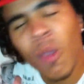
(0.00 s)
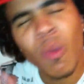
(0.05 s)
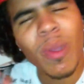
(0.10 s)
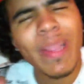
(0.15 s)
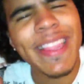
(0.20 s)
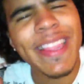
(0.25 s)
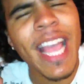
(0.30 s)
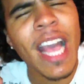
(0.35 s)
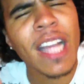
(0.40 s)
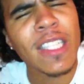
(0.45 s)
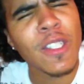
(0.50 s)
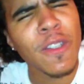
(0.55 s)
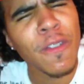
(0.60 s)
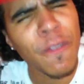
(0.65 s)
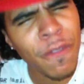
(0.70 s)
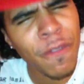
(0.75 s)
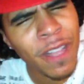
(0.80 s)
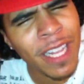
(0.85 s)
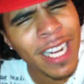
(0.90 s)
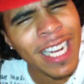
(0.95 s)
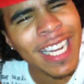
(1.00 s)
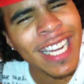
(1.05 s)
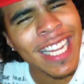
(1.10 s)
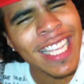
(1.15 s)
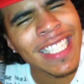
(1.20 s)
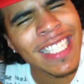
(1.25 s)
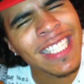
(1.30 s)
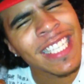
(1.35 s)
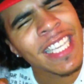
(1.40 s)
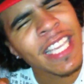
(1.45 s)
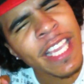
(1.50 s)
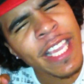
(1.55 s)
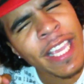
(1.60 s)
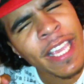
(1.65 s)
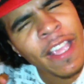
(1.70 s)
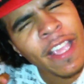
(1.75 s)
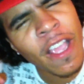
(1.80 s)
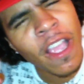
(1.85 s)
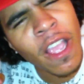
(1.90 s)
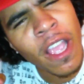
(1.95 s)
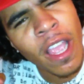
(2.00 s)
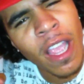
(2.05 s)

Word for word: Without you feeling insecure.